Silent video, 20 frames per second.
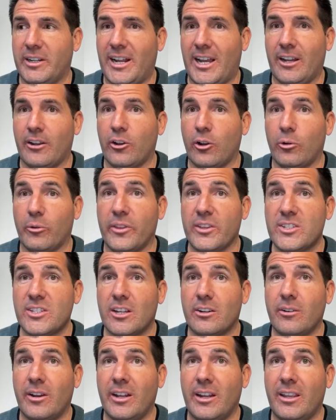not know this
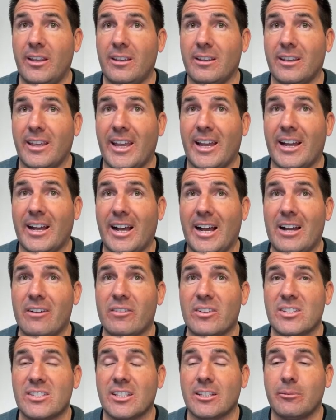already? Yeah,
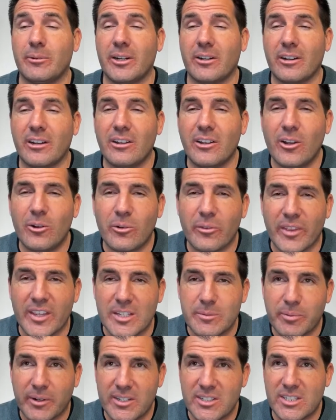obviously, we already know
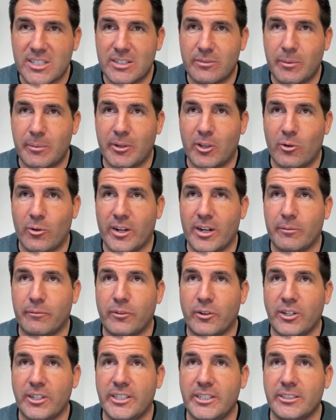this. Prices have been going up
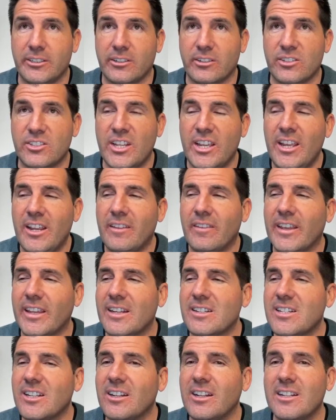for years. They
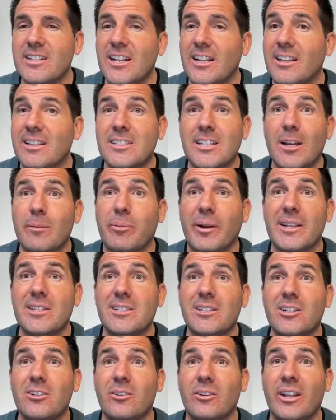continue to tell us, oh,
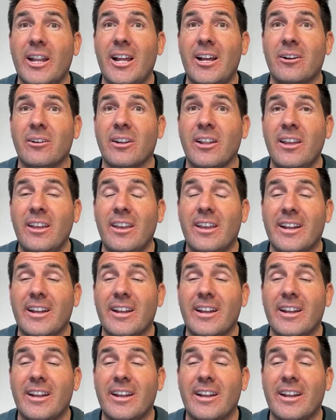prices are going down.